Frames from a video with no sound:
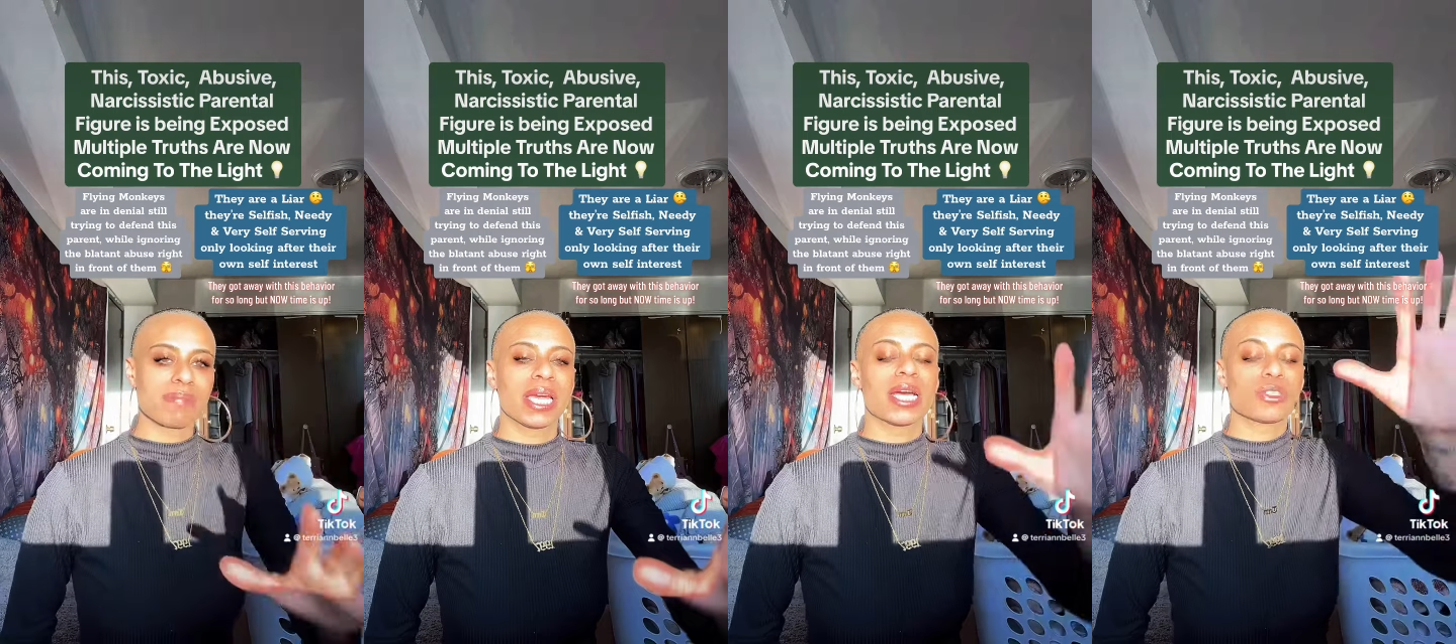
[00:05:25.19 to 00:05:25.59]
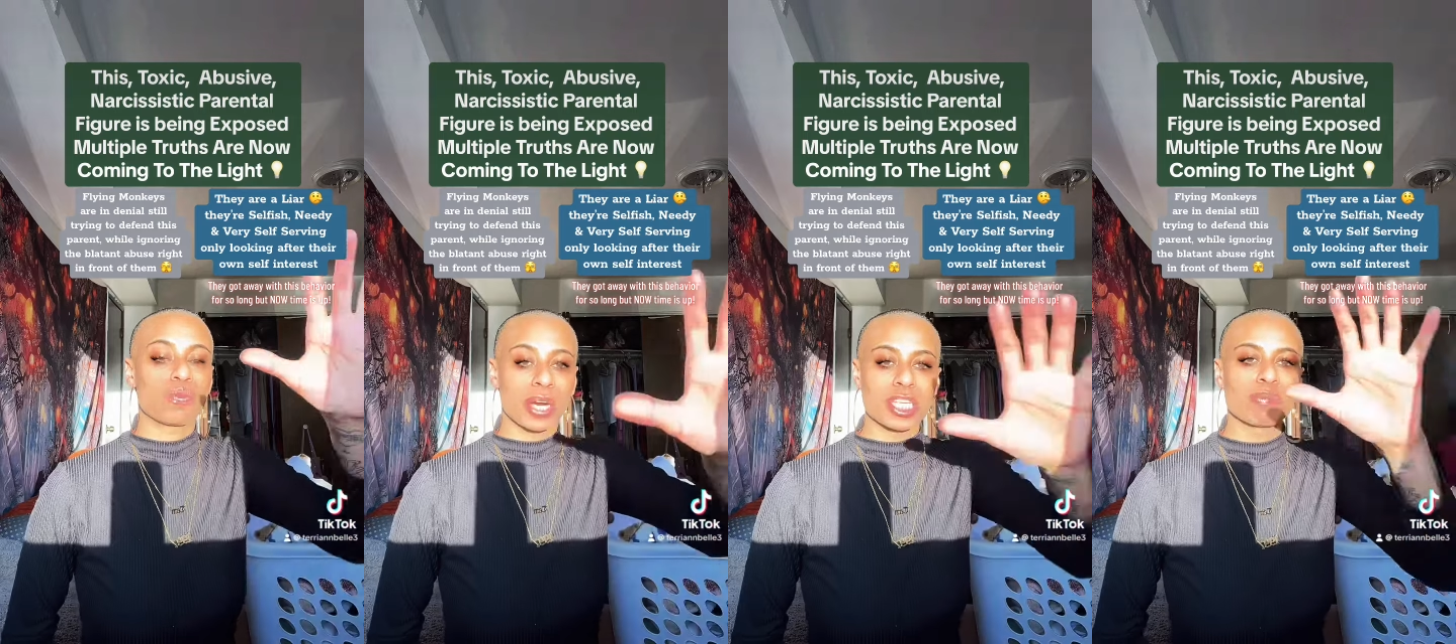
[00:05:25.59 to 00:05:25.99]
because
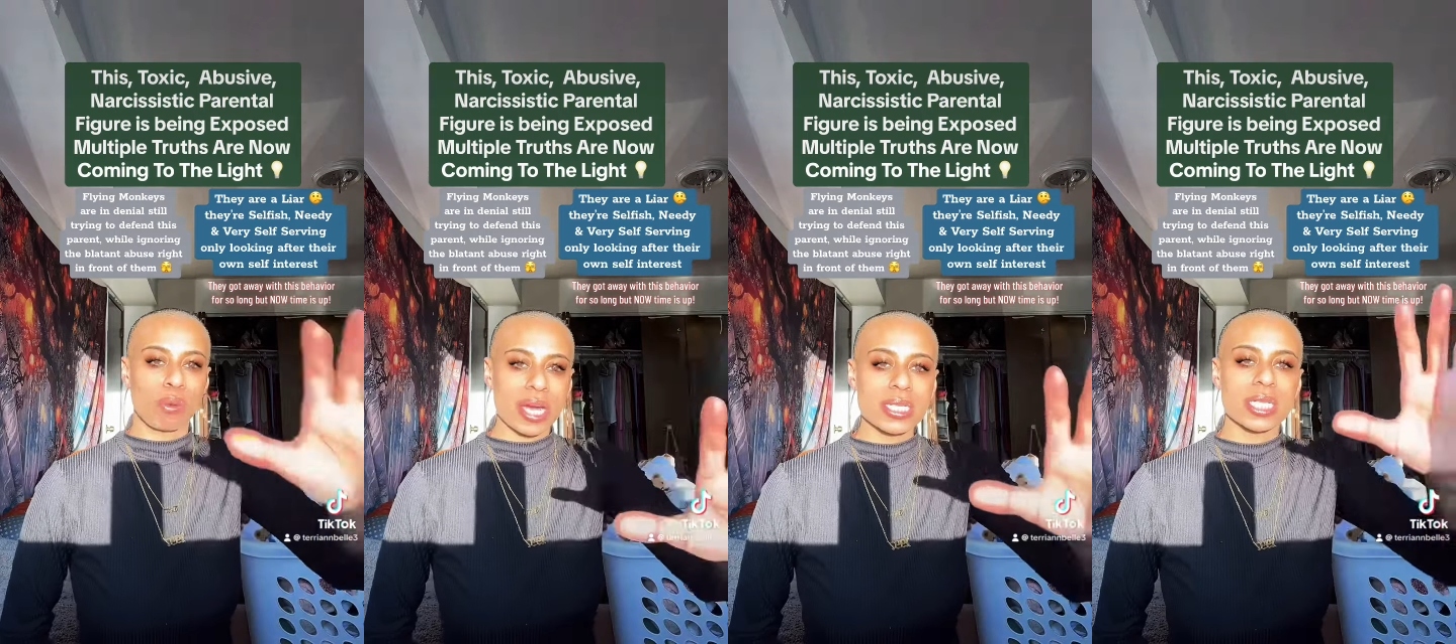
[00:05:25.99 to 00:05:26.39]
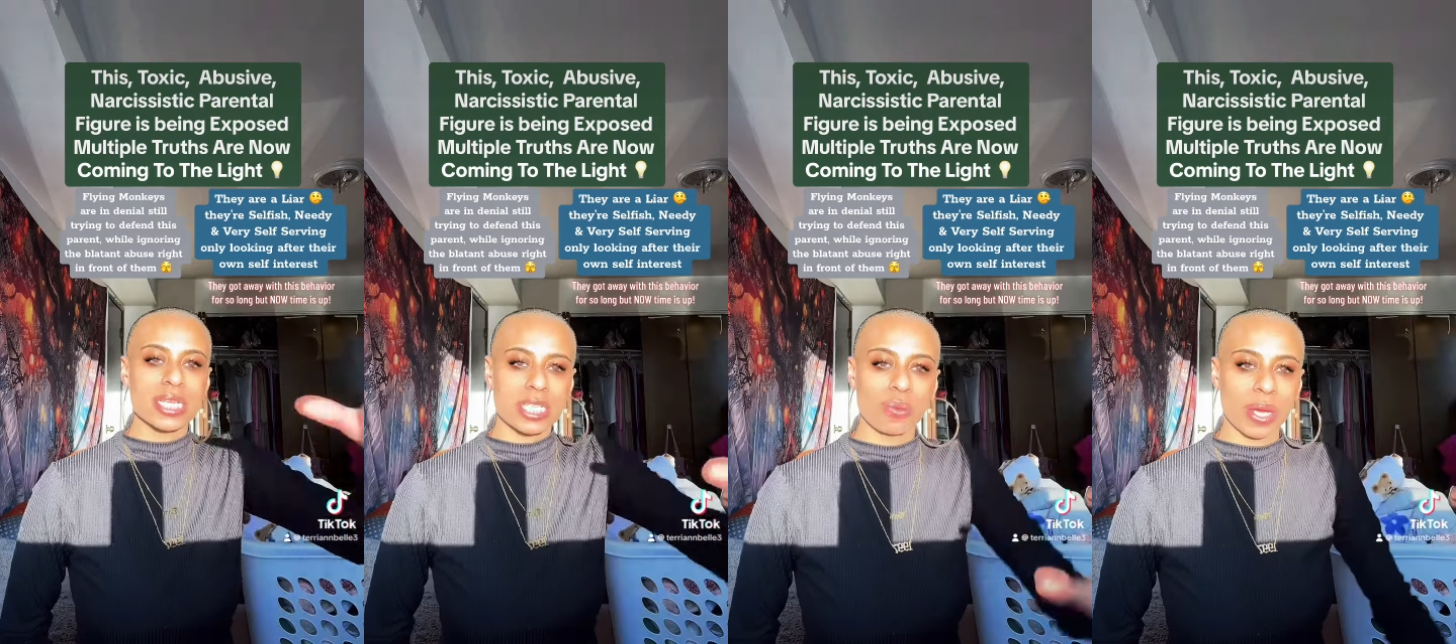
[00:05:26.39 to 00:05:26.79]
what is present
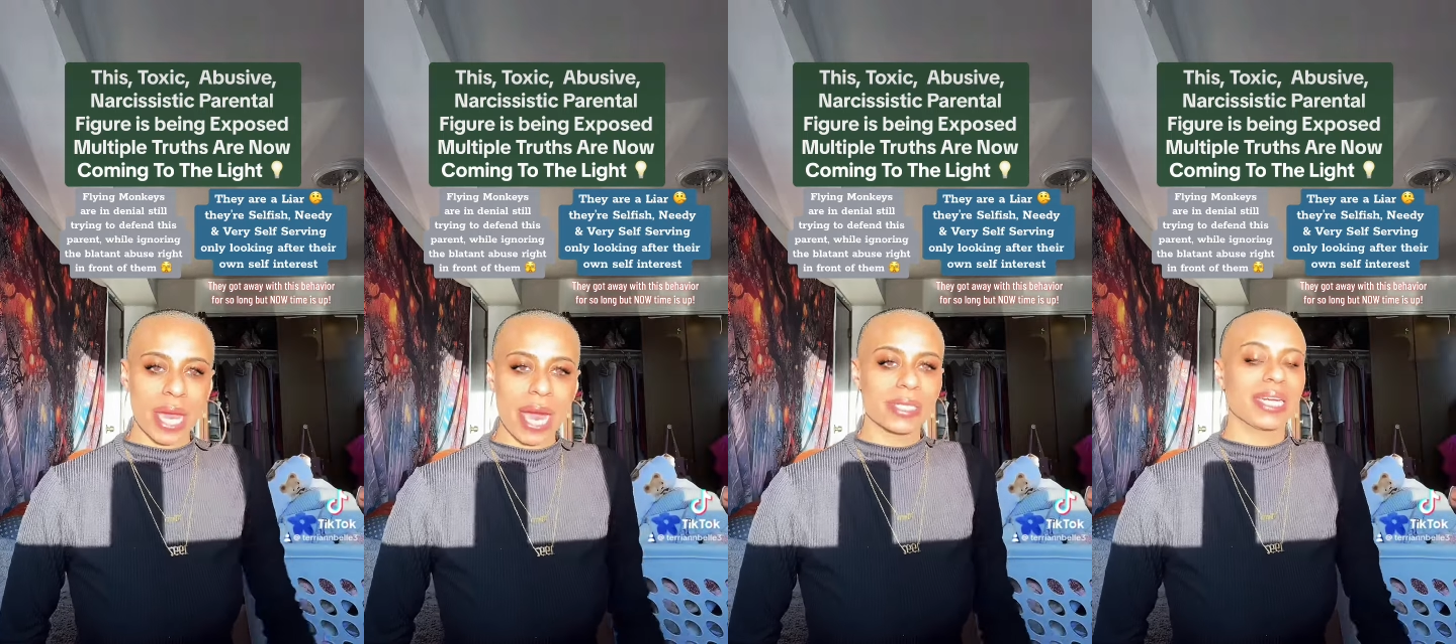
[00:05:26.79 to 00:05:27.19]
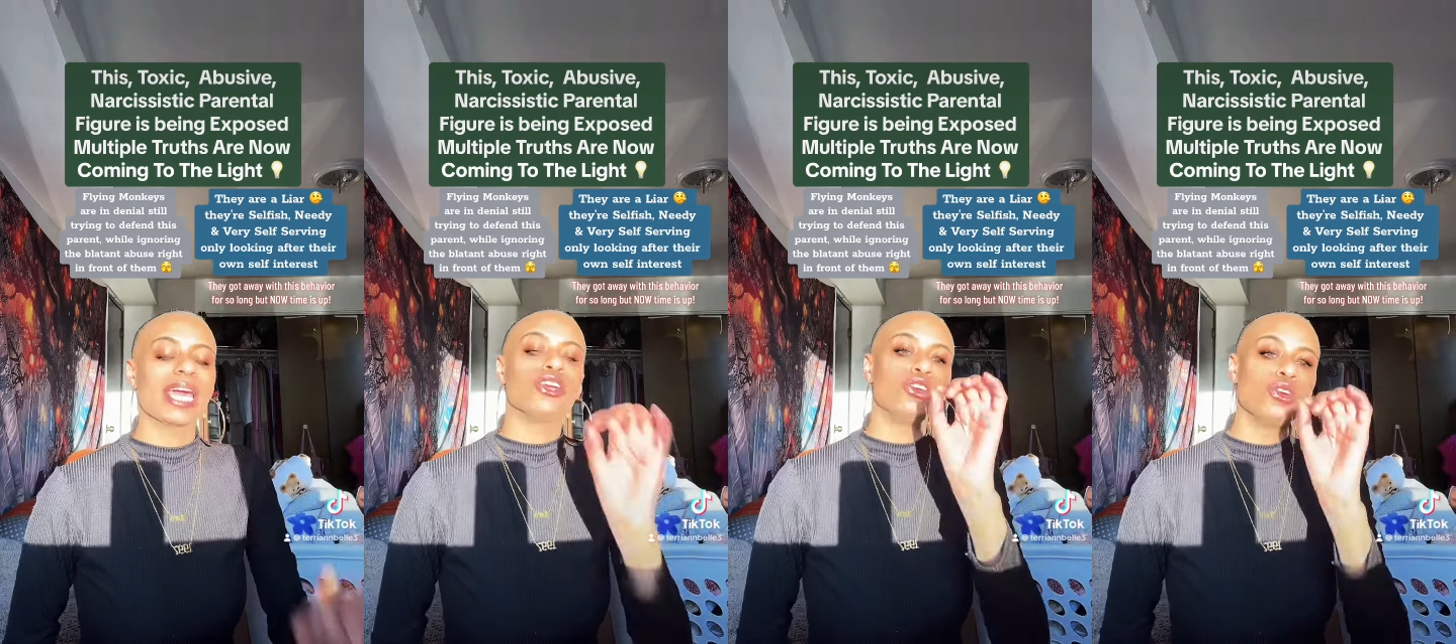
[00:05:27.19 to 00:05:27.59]
is the reality
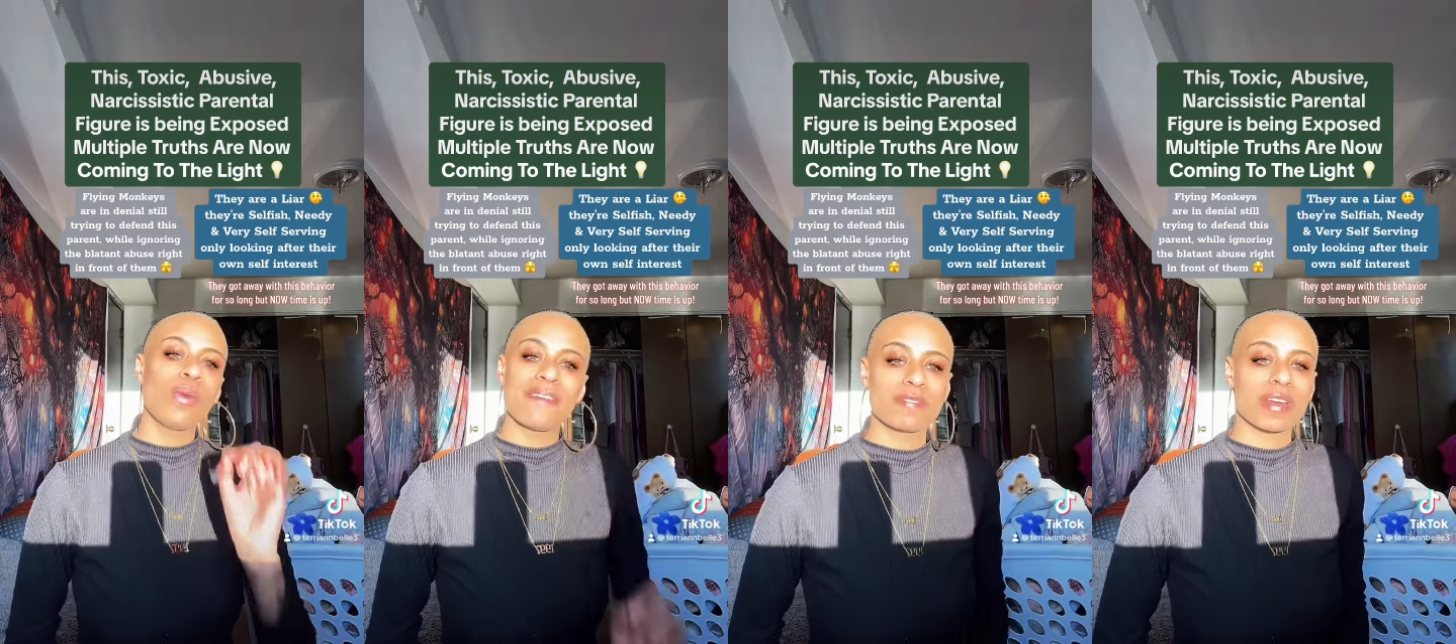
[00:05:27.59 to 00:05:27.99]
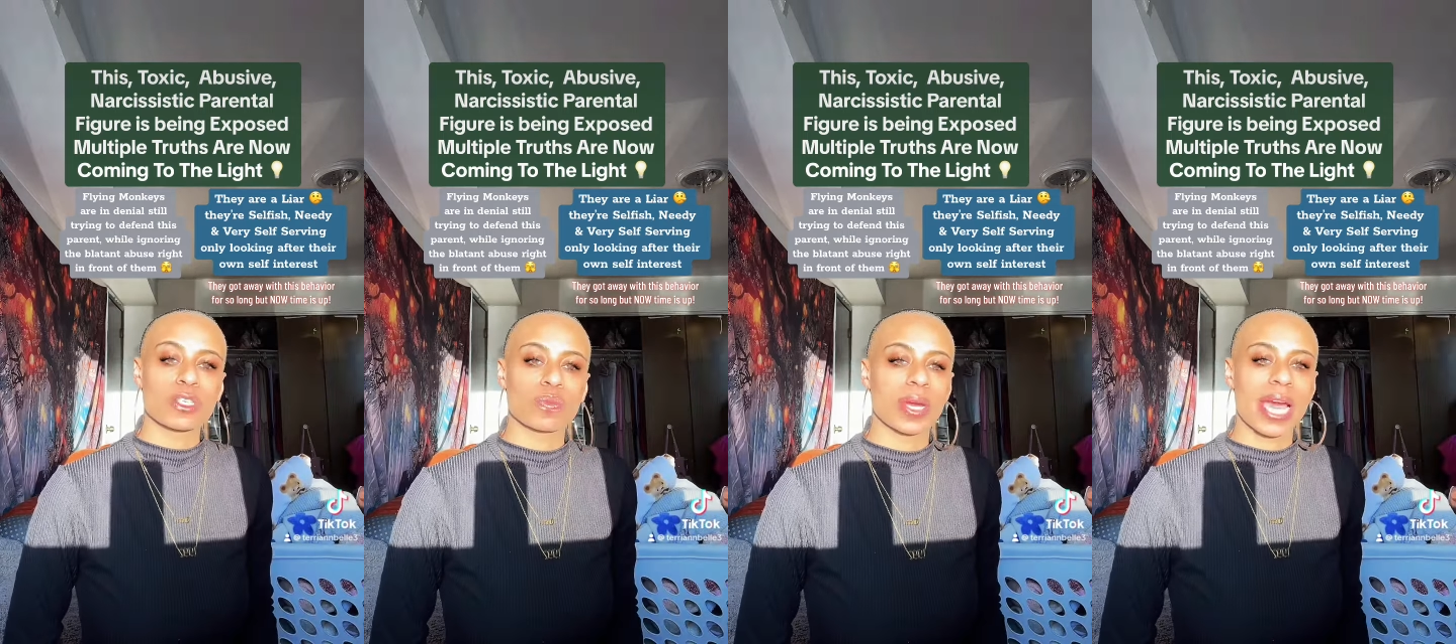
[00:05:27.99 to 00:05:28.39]
and you have to
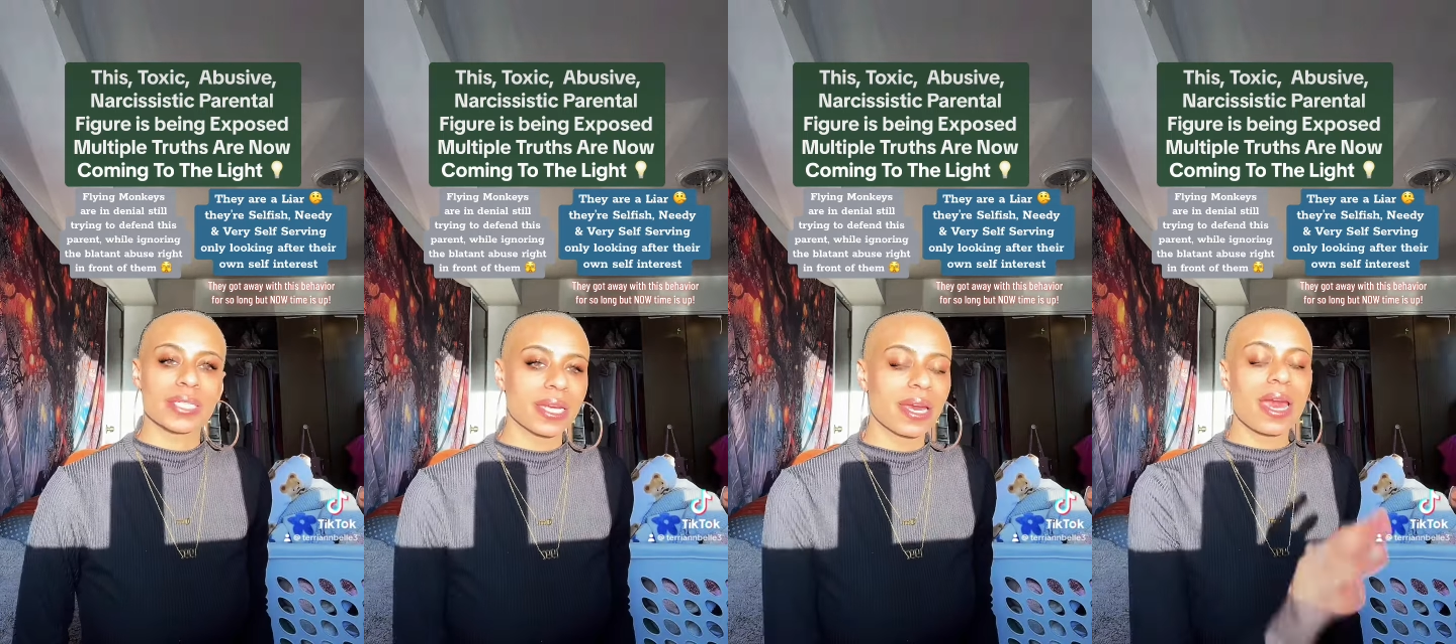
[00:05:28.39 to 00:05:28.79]
face reality.